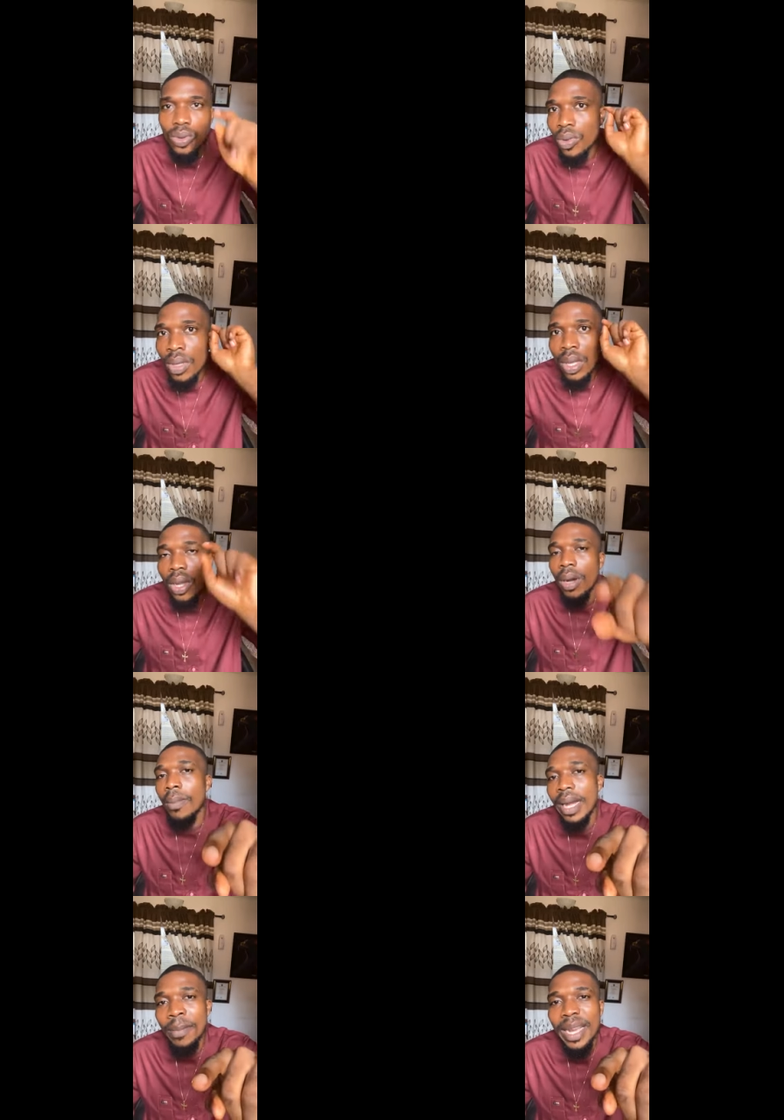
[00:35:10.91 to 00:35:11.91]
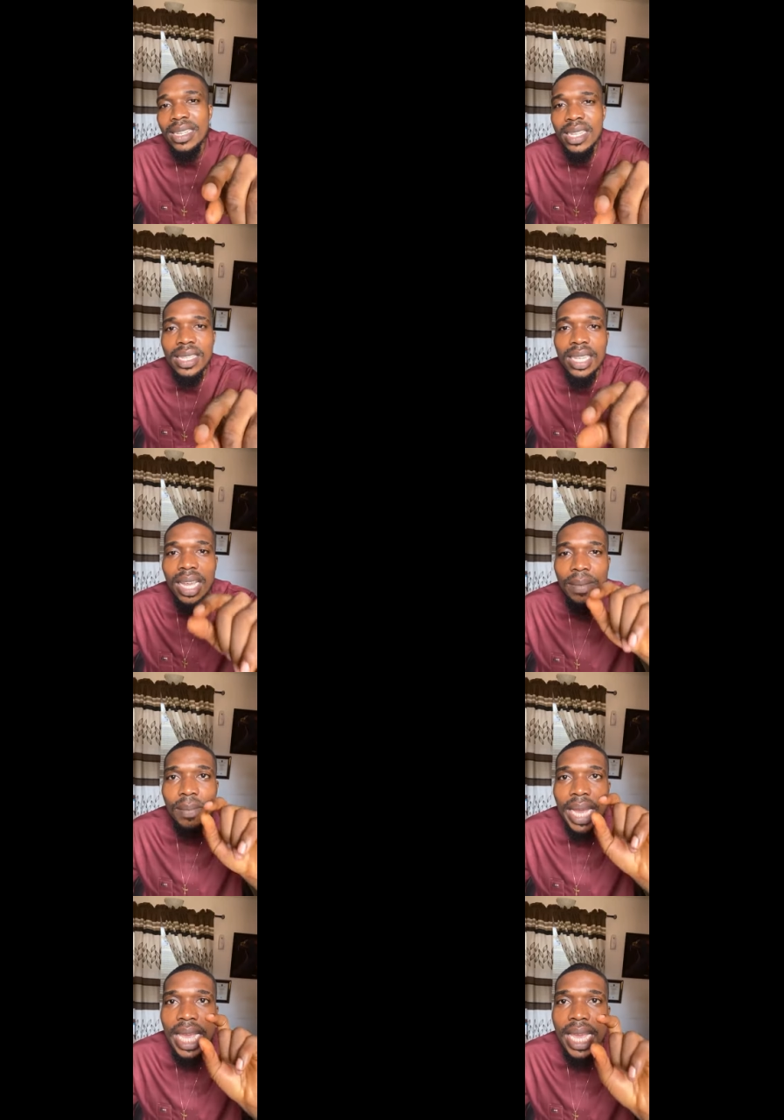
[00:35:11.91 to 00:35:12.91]
So come back by this
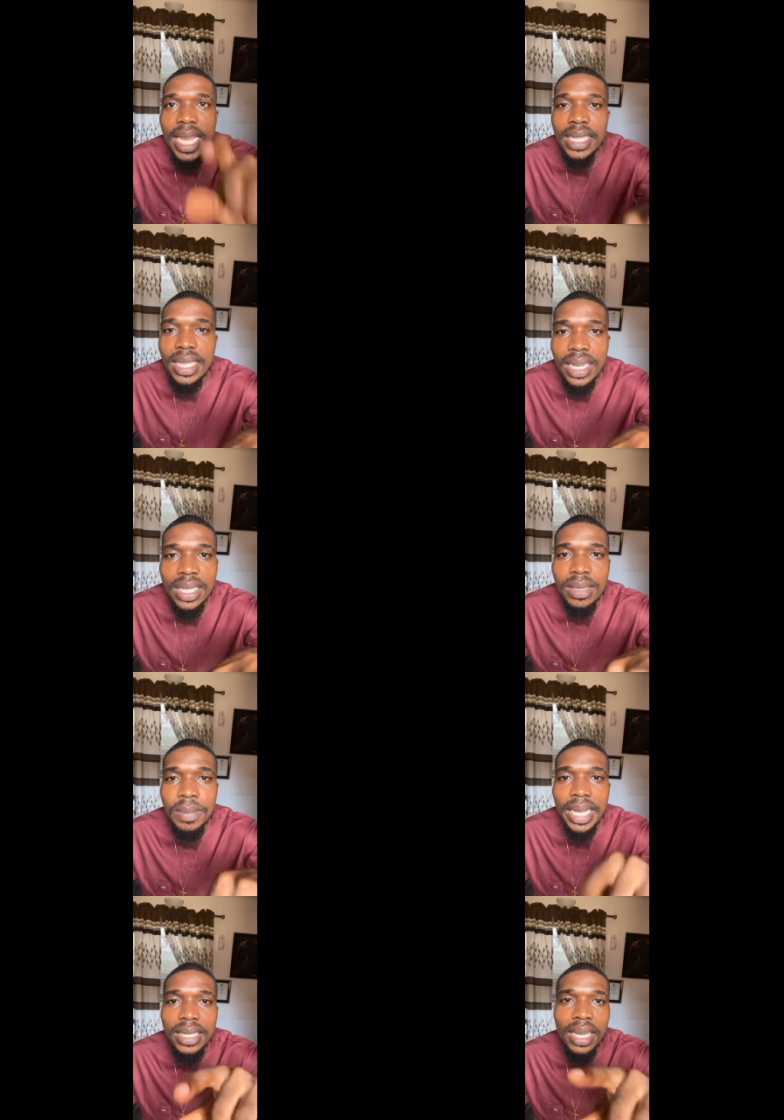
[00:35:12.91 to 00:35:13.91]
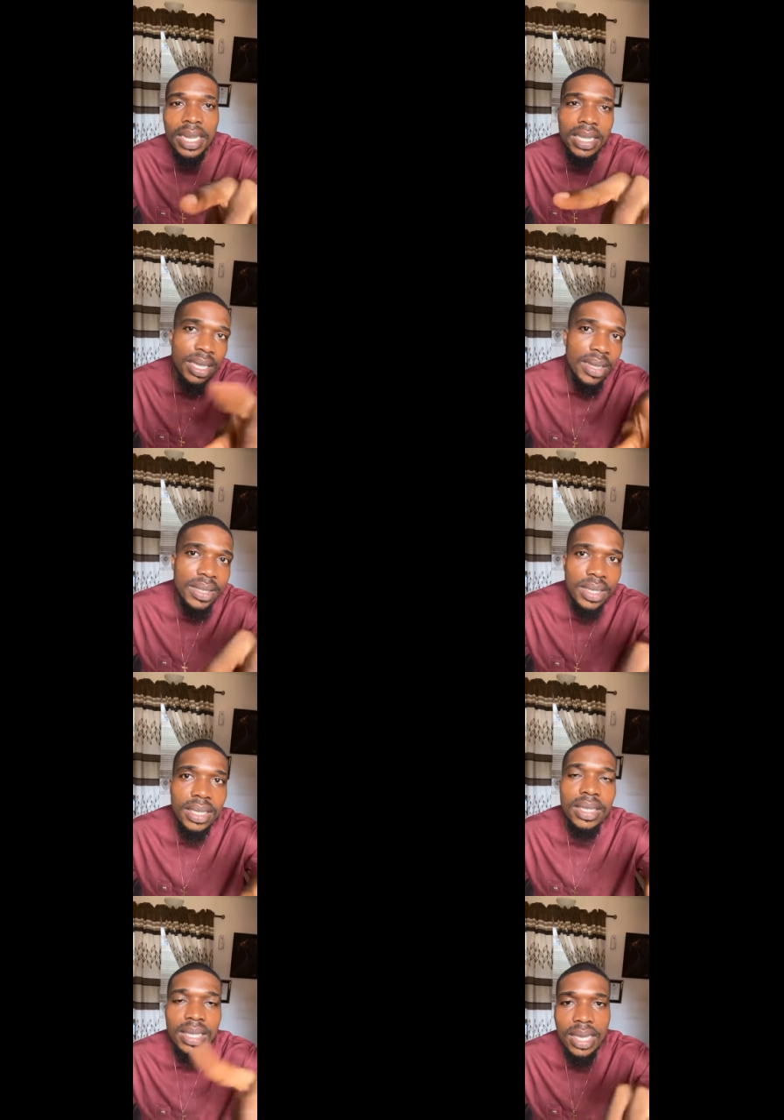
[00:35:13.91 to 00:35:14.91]
time, by 8:30, by
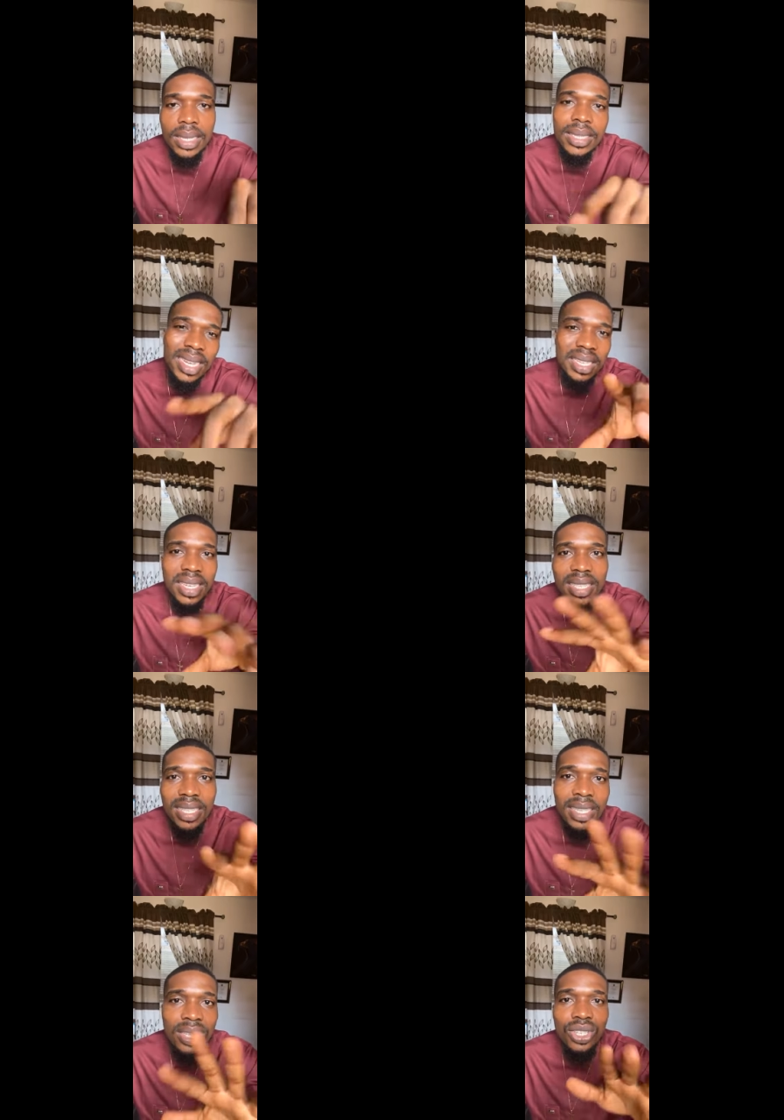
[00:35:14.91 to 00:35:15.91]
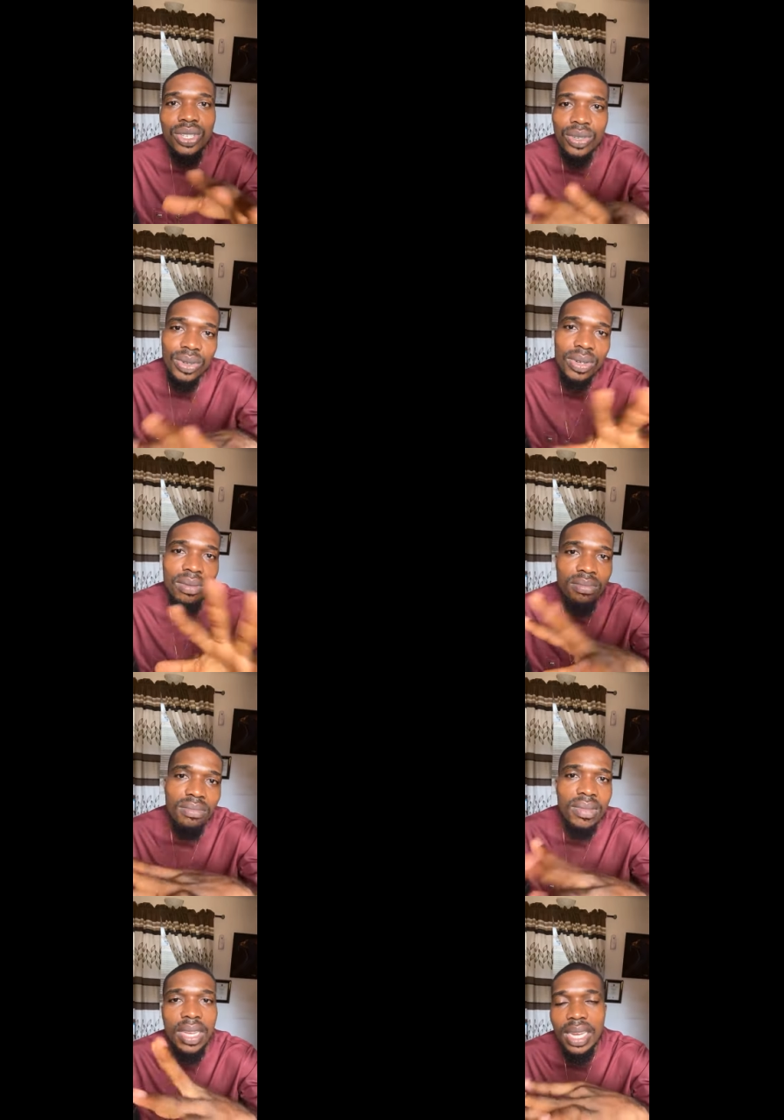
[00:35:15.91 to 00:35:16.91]
9:30, yes, 9:30-ish, or
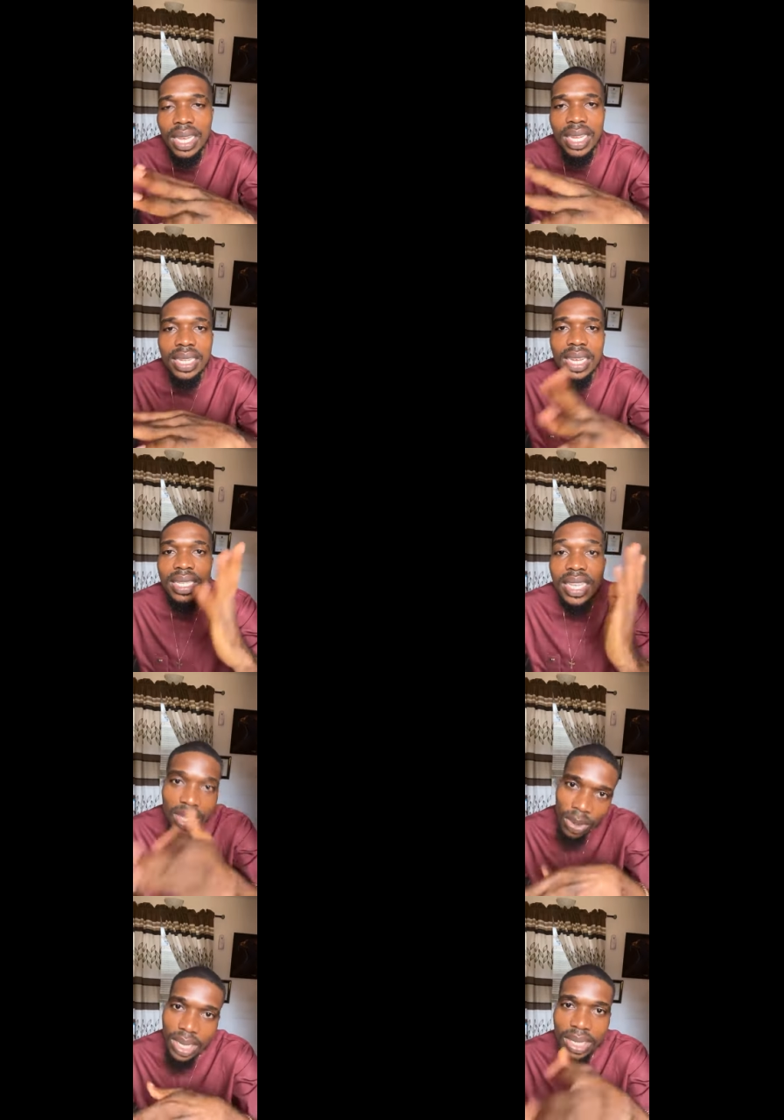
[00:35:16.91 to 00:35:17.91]
earlier than that.